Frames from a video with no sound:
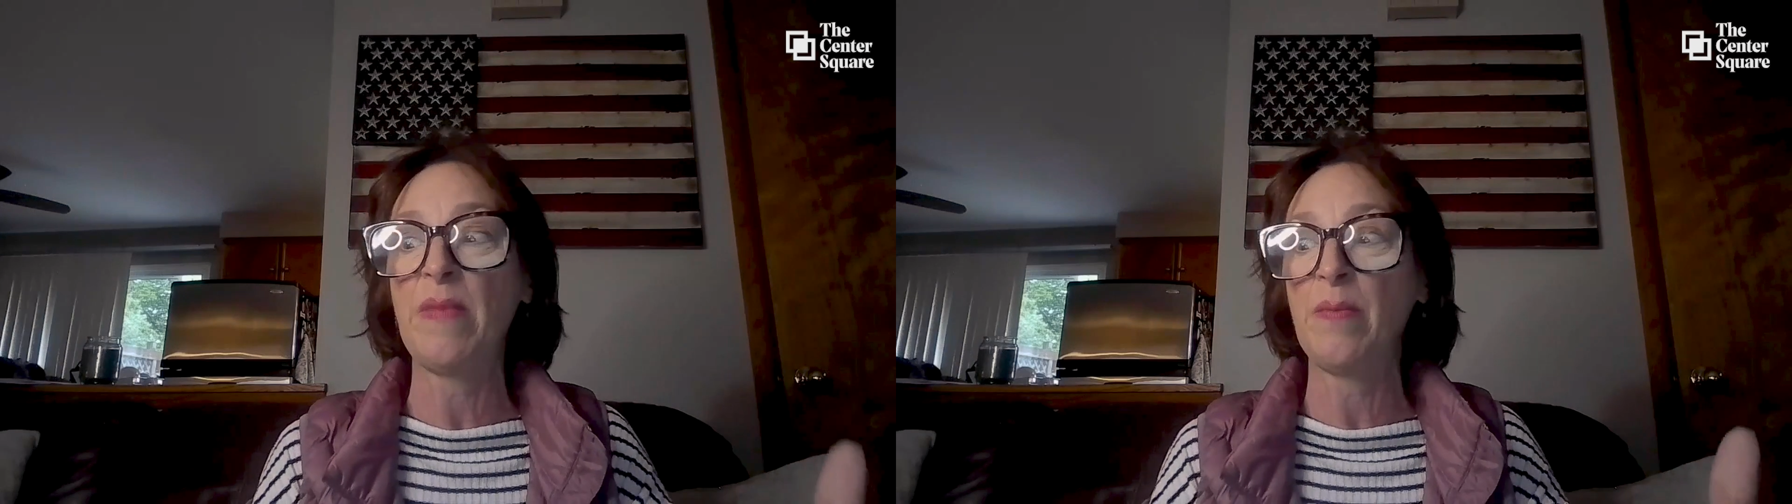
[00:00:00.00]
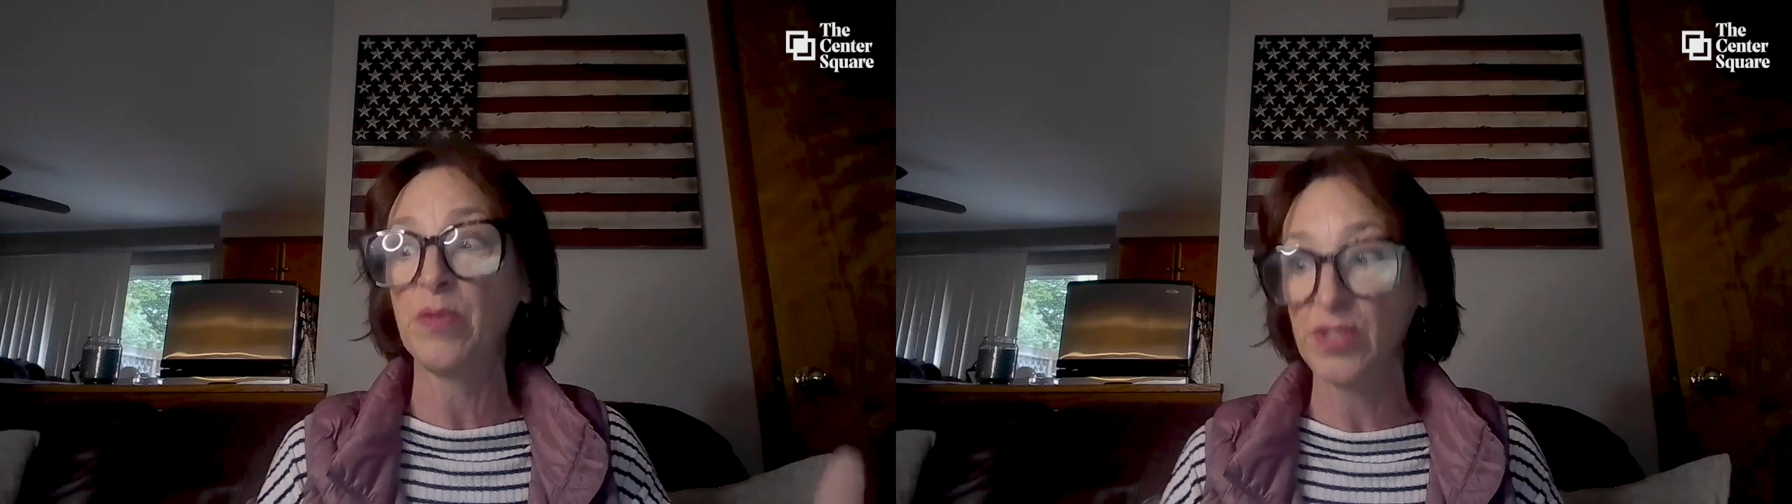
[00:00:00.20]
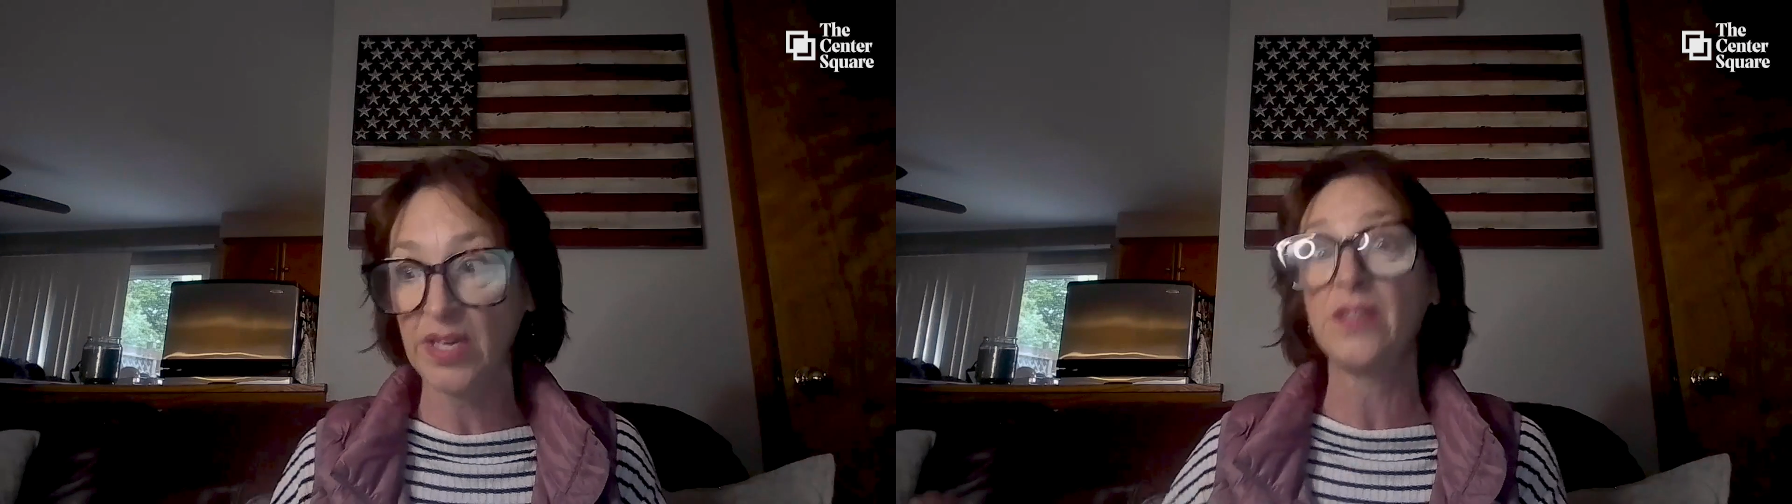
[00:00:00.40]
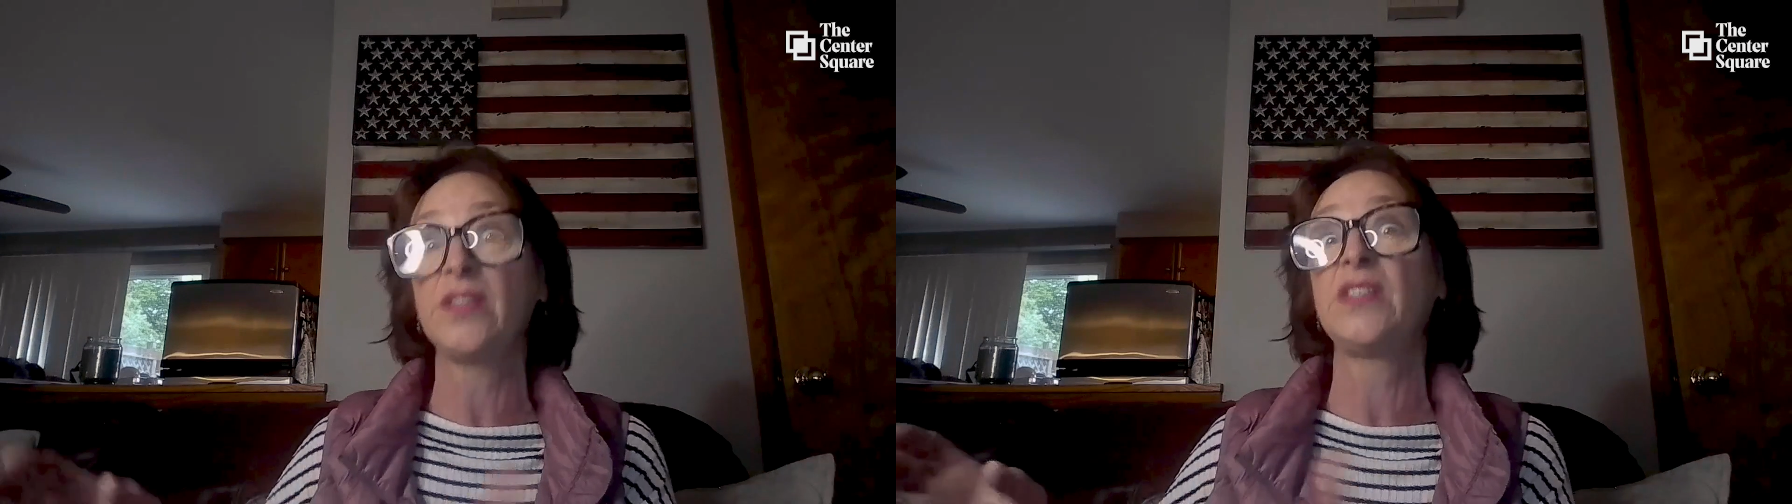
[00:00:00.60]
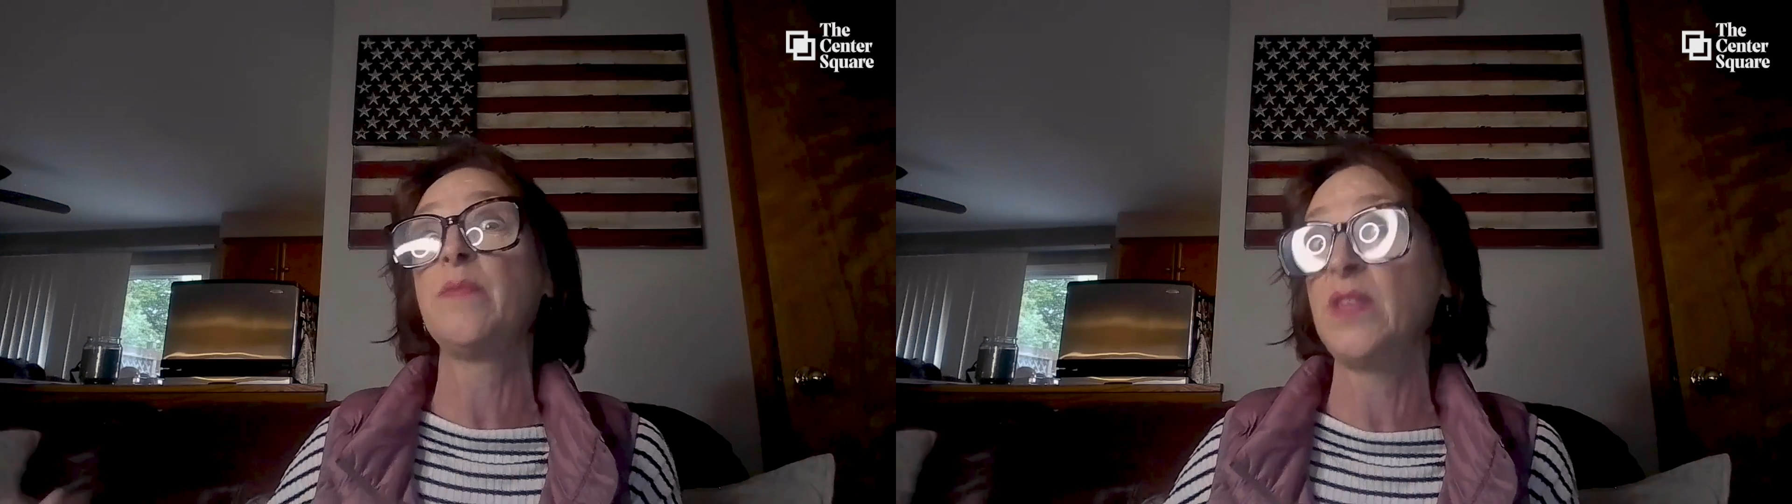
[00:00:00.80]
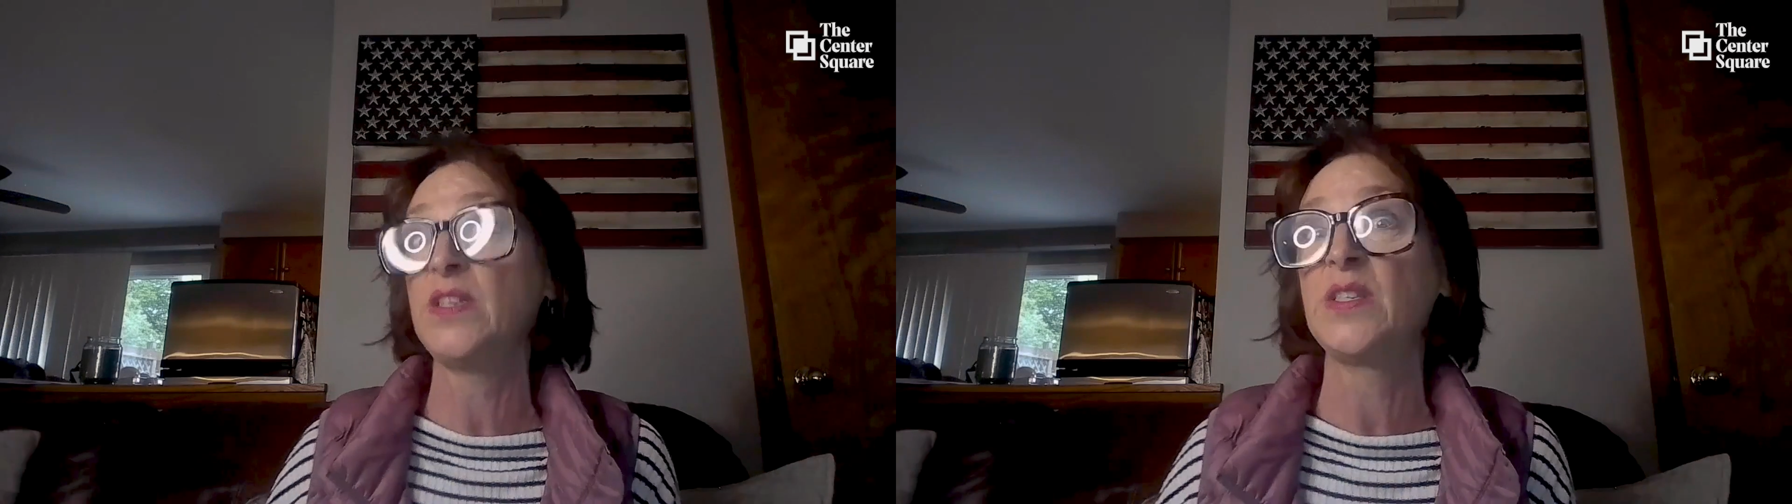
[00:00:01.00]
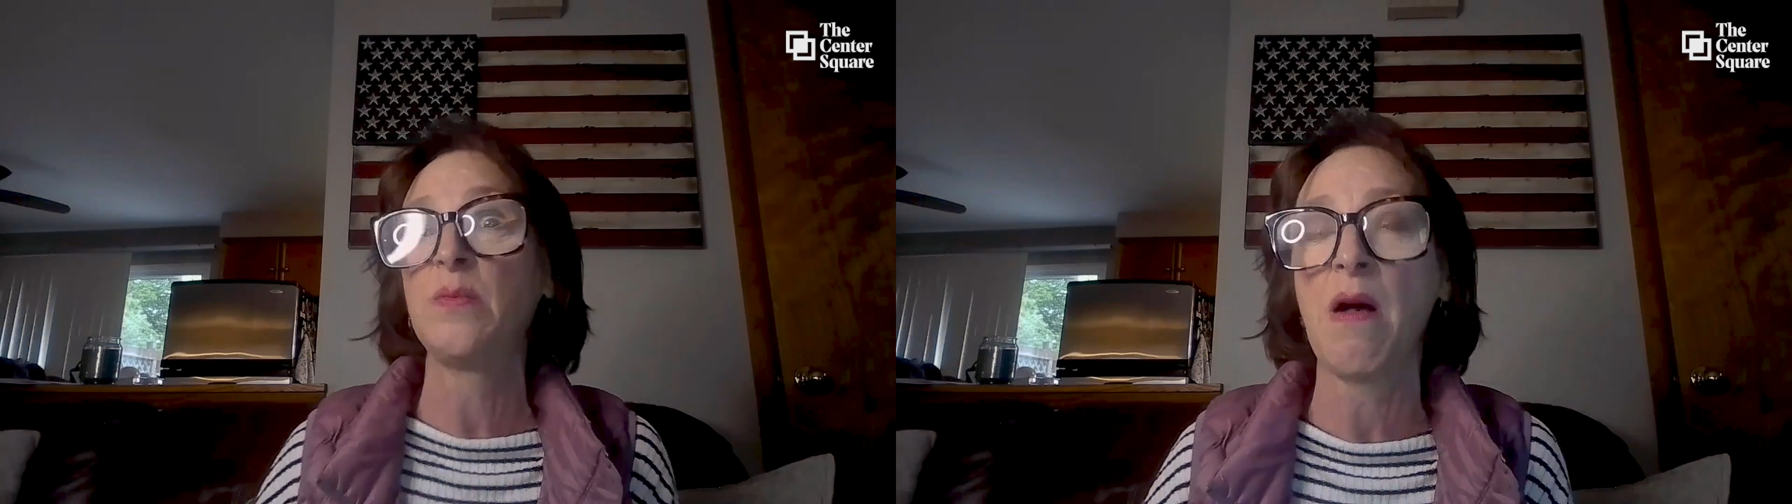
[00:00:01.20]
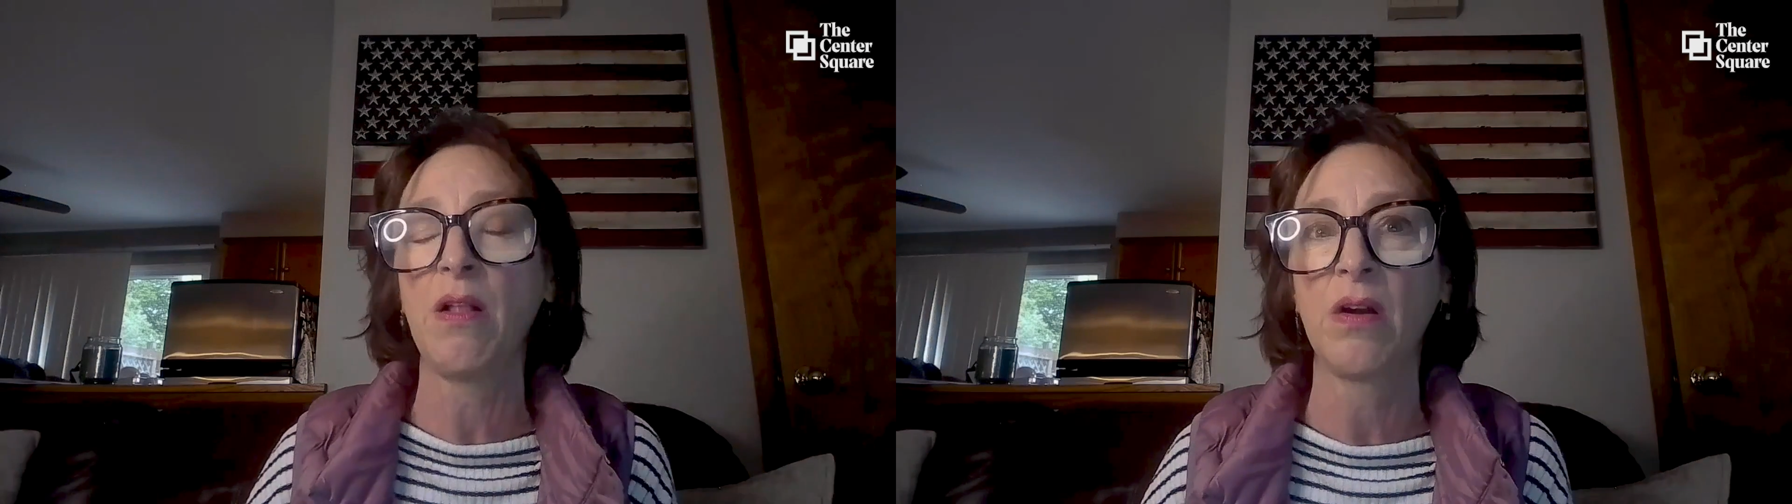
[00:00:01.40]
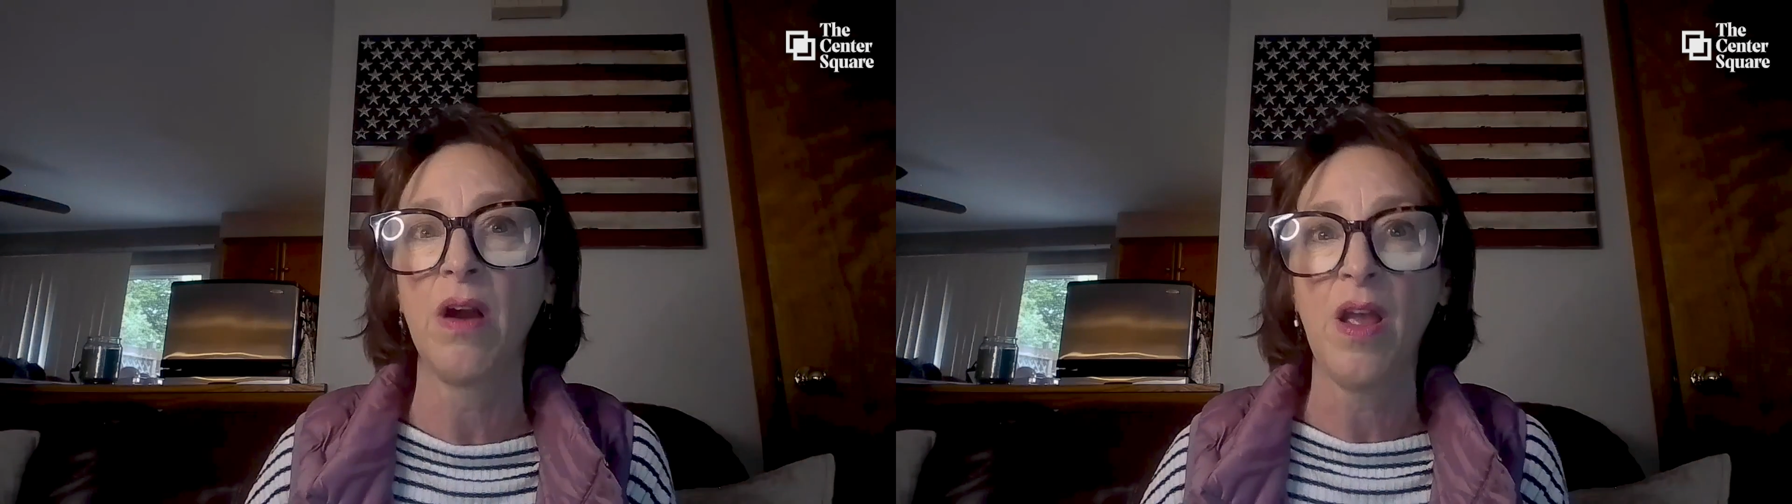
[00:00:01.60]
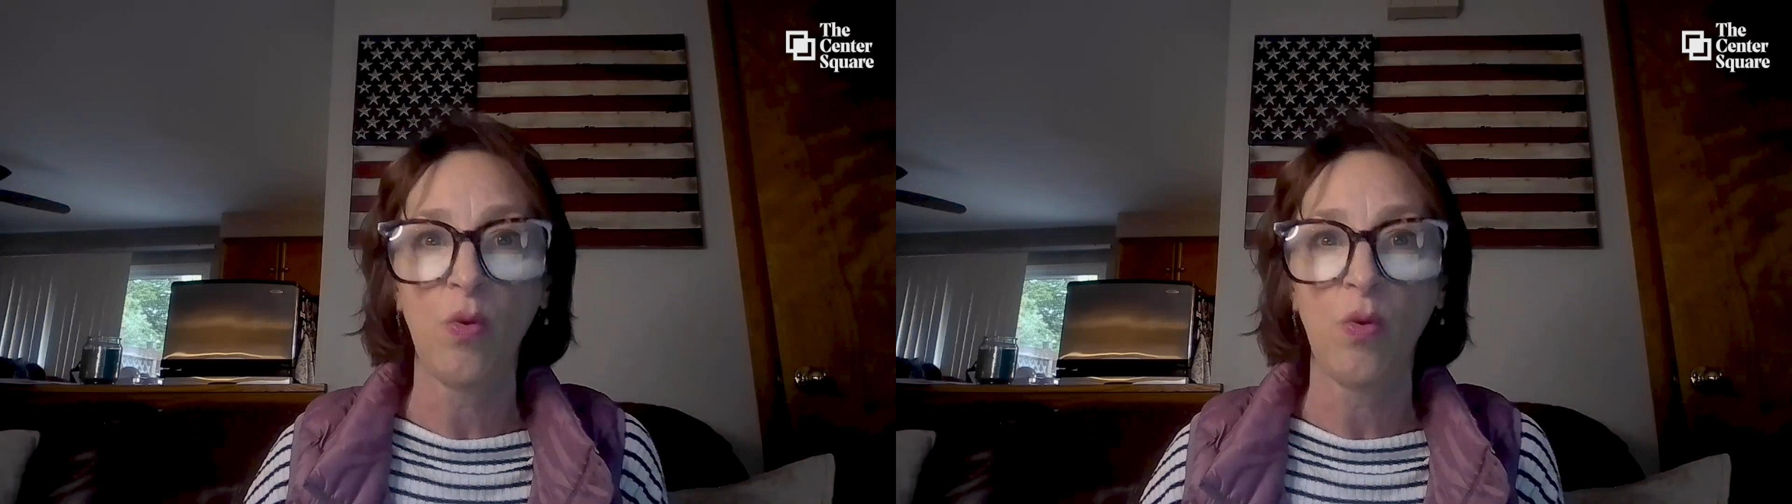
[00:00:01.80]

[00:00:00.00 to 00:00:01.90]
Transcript: members into some of these smaller